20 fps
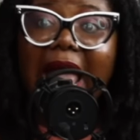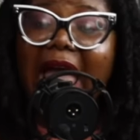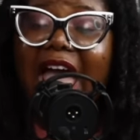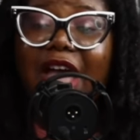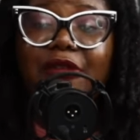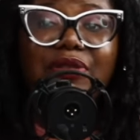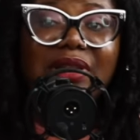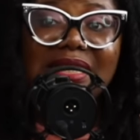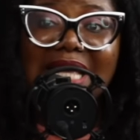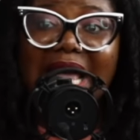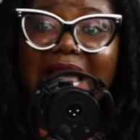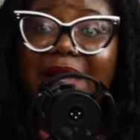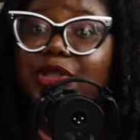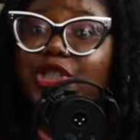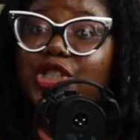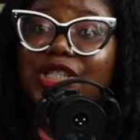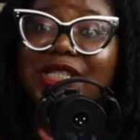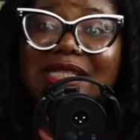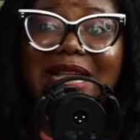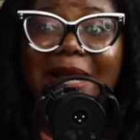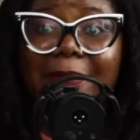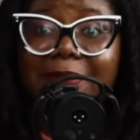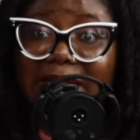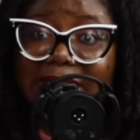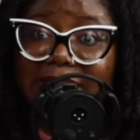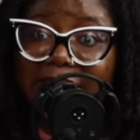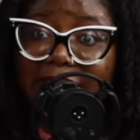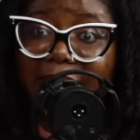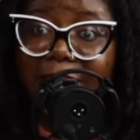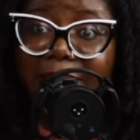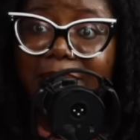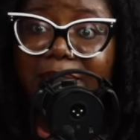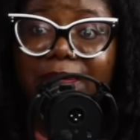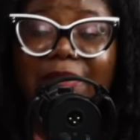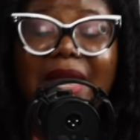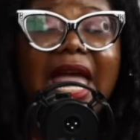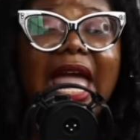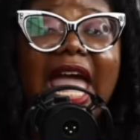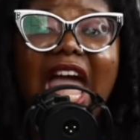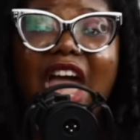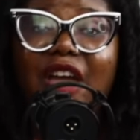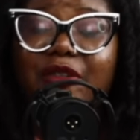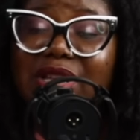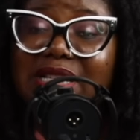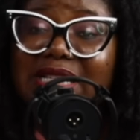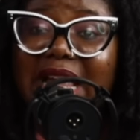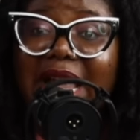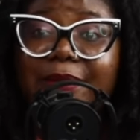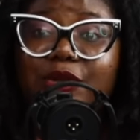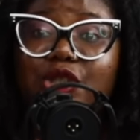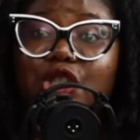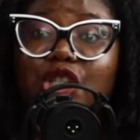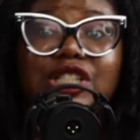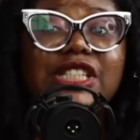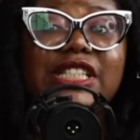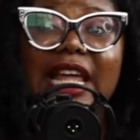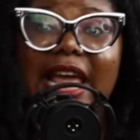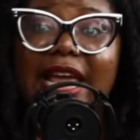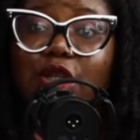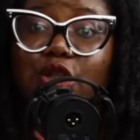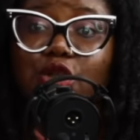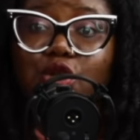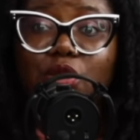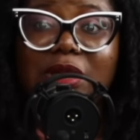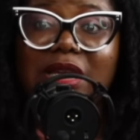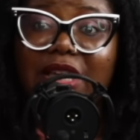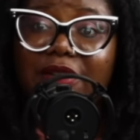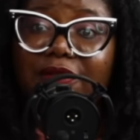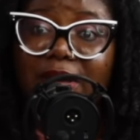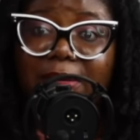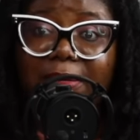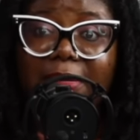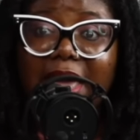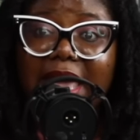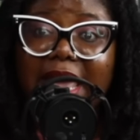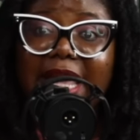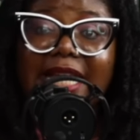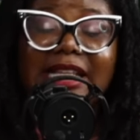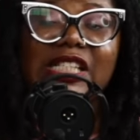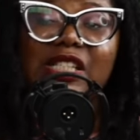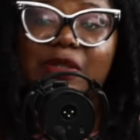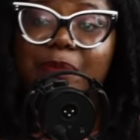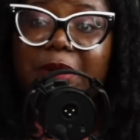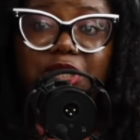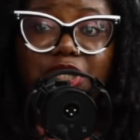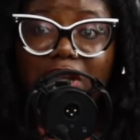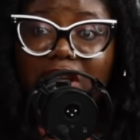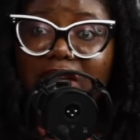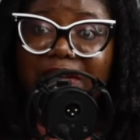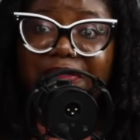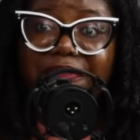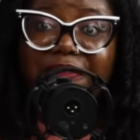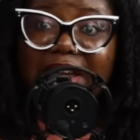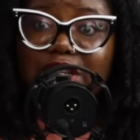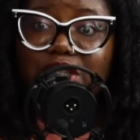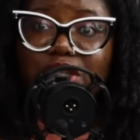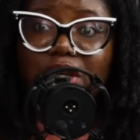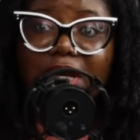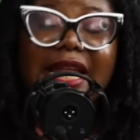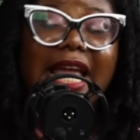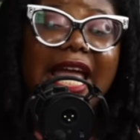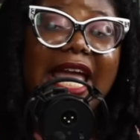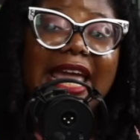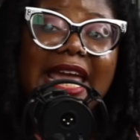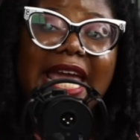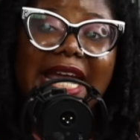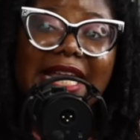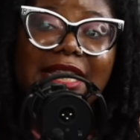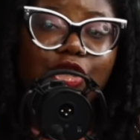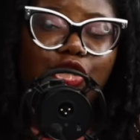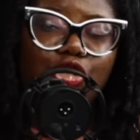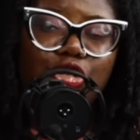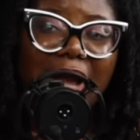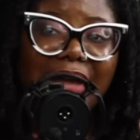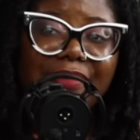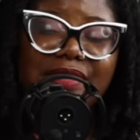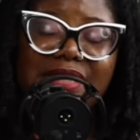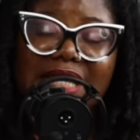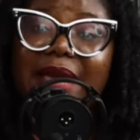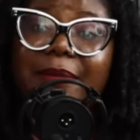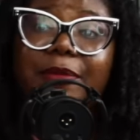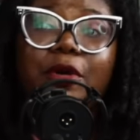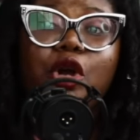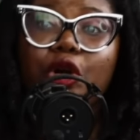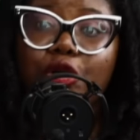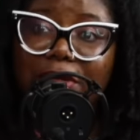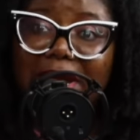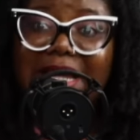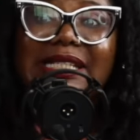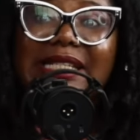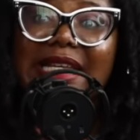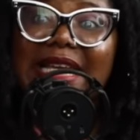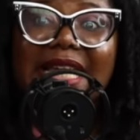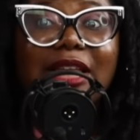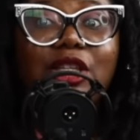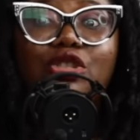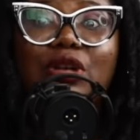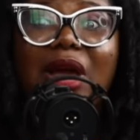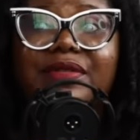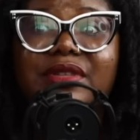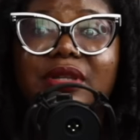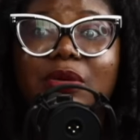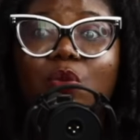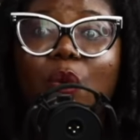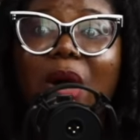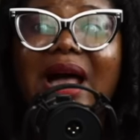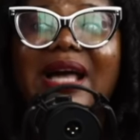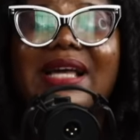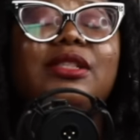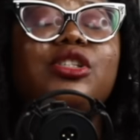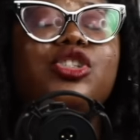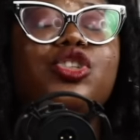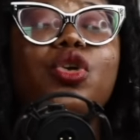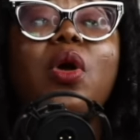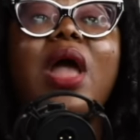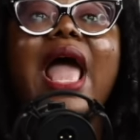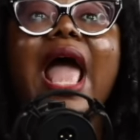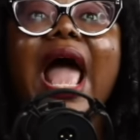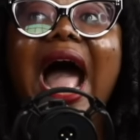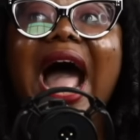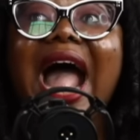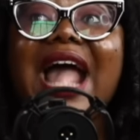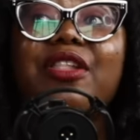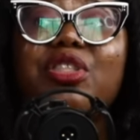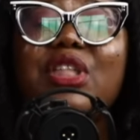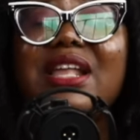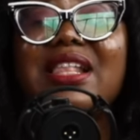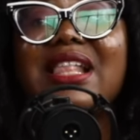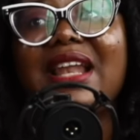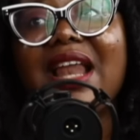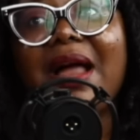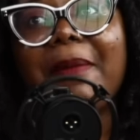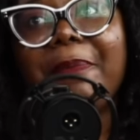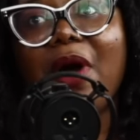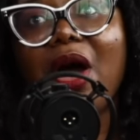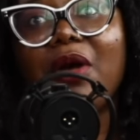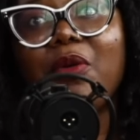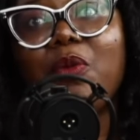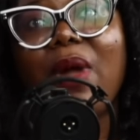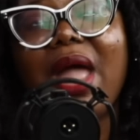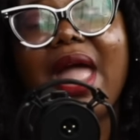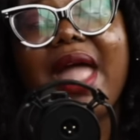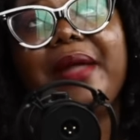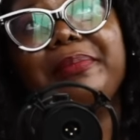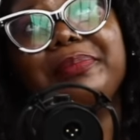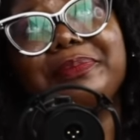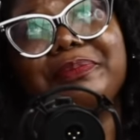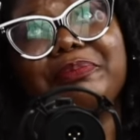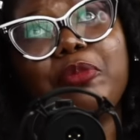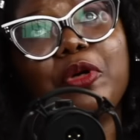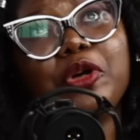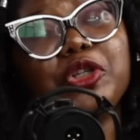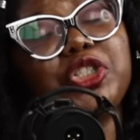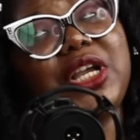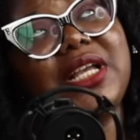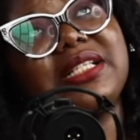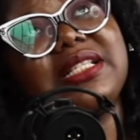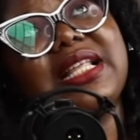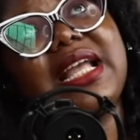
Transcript: Every time she snaps at him, every time she deigns to give him a smidgen of affection, it drives him crazy. It drives him wild. So I think that that part where Portia is